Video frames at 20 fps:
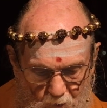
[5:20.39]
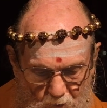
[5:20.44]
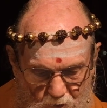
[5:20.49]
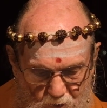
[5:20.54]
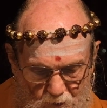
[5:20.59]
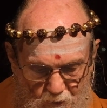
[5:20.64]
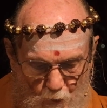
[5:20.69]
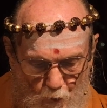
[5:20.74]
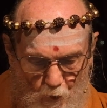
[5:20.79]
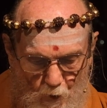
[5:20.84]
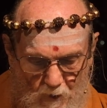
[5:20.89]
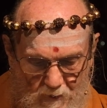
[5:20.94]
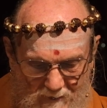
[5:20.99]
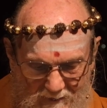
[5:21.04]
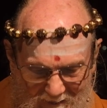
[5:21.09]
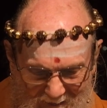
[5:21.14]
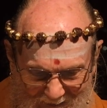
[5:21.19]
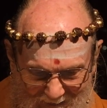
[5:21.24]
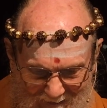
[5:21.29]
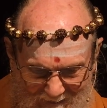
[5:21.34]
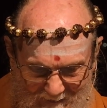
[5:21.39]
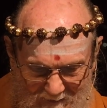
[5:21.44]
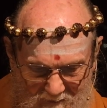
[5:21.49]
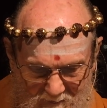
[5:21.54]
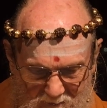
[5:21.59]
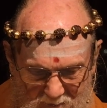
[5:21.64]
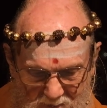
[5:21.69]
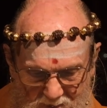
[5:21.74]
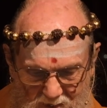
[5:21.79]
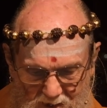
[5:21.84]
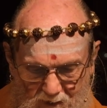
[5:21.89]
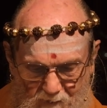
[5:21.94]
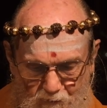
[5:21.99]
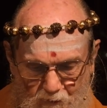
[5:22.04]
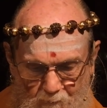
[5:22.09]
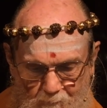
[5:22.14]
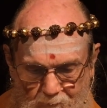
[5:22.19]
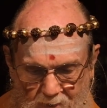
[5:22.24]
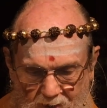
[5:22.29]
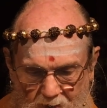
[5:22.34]
Storge, love
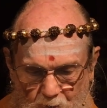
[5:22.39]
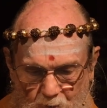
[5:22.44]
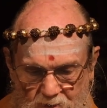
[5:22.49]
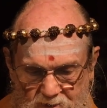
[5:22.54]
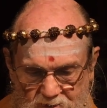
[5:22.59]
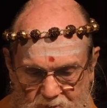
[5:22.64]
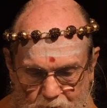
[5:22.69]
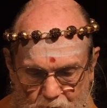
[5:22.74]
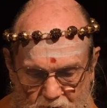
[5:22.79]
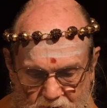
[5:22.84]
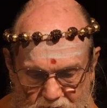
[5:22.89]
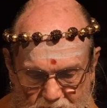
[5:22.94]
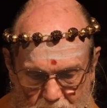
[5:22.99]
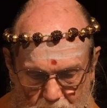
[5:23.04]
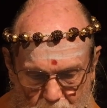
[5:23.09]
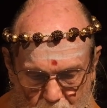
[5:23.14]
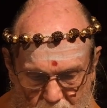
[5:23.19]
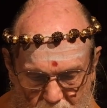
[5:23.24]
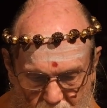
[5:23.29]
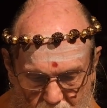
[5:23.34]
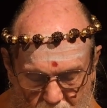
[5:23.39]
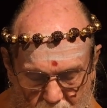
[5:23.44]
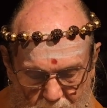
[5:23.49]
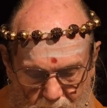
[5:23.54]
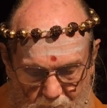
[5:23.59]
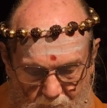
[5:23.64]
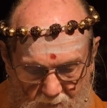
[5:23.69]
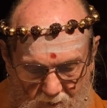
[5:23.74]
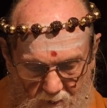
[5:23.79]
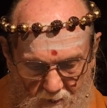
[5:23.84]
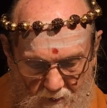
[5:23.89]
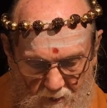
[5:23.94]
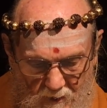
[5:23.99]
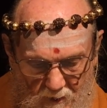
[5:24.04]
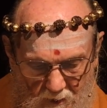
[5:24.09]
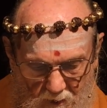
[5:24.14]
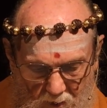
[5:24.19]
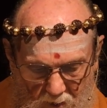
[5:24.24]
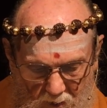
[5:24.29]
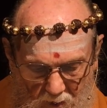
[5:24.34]
of parents for children.
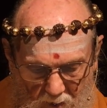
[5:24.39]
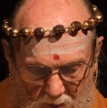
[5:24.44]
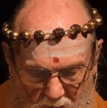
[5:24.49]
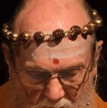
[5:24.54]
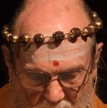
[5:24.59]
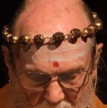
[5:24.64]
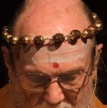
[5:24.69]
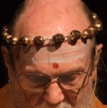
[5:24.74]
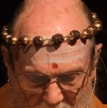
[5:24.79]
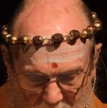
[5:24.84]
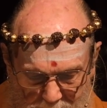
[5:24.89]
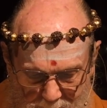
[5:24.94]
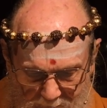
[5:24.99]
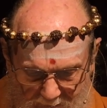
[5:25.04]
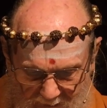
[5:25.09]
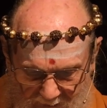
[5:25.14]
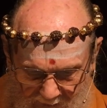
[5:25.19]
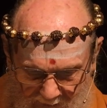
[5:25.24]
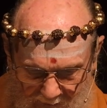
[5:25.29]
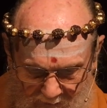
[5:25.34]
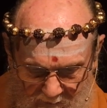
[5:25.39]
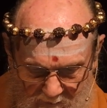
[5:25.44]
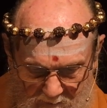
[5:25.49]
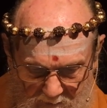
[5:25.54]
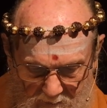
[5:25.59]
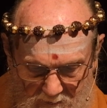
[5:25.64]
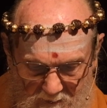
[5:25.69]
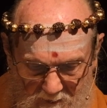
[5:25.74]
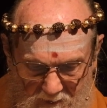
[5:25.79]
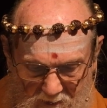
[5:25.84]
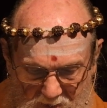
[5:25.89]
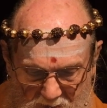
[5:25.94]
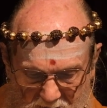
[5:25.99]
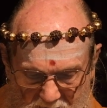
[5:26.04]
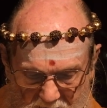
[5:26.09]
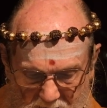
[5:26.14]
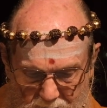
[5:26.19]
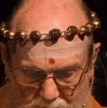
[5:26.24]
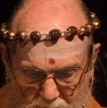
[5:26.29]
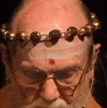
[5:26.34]
Agape,
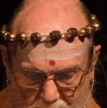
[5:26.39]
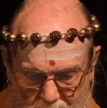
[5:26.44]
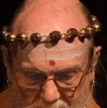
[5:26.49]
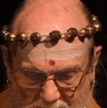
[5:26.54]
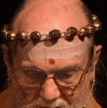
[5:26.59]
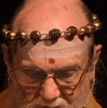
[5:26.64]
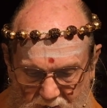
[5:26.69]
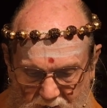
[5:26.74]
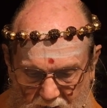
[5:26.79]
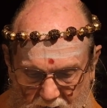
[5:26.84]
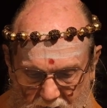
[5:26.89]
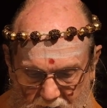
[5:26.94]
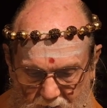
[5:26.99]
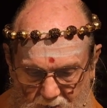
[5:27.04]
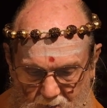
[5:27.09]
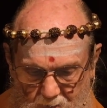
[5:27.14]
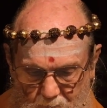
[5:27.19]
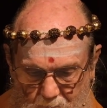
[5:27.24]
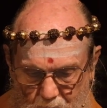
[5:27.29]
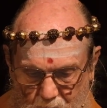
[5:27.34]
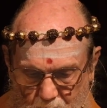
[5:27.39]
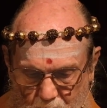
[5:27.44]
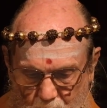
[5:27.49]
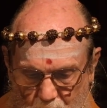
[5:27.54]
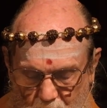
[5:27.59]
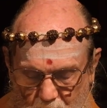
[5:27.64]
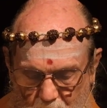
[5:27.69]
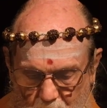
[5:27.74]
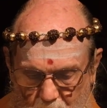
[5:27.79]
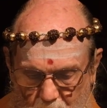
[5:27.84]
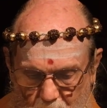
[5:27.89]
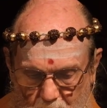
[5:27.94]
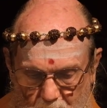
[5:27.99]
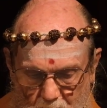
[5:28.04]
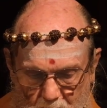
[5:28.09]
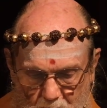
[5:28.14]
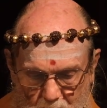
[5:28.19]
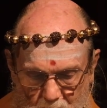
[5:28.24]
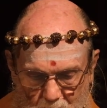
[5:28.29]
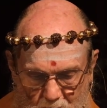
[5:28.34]
love of mankind.
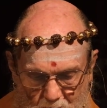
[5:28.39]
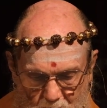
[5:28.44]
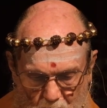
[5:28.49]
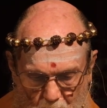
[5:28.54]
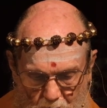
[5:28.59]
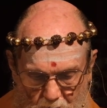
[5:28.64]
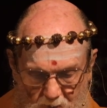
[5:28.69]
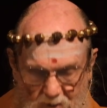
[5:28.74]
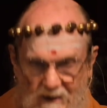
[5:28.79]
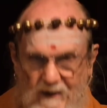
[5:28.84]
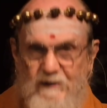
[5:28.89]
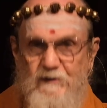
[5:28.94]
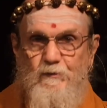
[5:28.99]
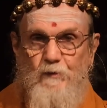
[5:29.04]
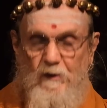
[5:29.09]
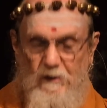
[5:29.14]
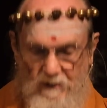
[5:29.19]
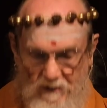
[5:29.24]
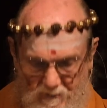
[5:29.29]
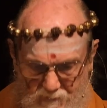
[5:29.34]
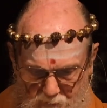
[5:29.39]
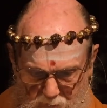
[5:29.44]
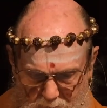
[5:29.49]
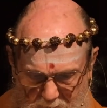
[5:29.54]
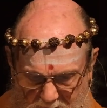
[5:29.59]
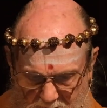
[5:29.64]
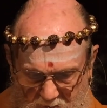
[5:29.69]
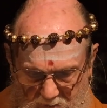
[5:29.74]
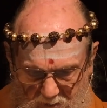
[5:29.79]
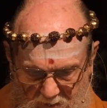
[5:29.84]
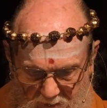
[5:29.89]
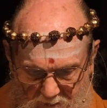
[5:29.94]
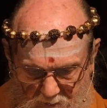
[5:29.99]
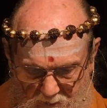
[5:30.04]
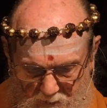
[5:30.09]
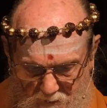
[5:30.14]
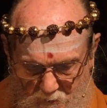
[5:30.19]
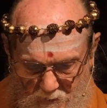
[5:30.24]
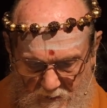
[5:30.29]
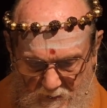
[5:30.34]
So the last one, love of mankind,
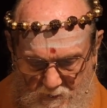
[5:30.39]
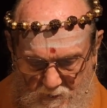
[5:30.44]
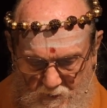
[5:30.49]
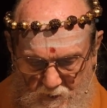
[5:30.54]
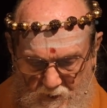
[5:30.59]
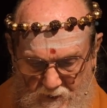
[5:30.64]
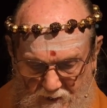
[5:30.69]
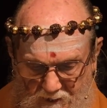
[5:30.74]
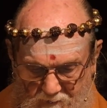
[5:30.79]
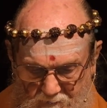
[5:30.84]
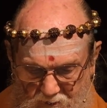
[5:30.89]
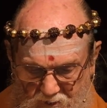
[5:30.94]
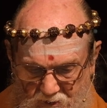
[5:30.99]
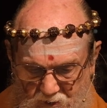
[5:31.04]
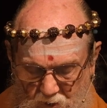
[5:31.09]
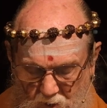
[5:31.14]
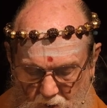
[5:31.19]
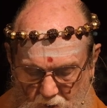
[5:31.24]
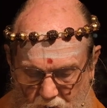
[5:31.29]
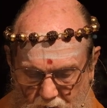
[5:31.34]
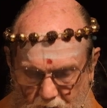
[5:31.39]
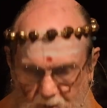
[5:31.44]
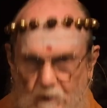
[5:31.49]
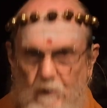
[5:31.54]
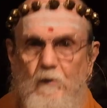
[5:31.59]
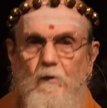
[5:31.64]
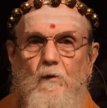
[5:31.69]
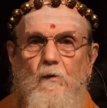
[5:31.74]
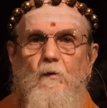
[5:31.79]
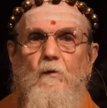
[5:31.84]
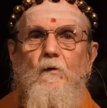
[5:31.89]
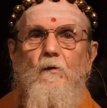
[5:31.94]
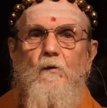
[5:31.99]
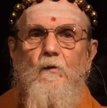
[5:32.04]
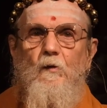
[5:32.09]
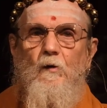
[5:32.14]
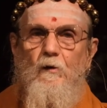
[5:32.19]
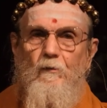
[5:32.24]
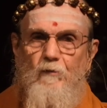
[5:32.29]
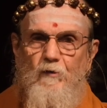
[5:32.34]
is what Gurdeva is calling
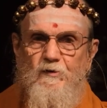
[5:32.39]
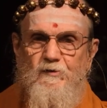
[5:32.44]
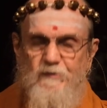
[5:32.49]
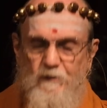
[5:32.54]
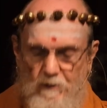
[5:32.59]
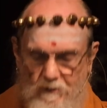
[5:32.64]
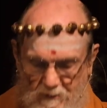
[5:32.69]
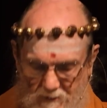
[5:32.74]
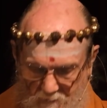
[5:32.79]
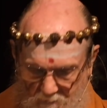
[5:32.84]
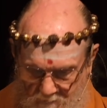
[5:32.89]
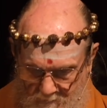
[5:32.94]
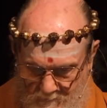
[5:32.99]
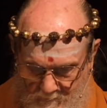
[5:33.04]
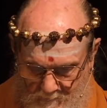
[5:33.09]
universal love.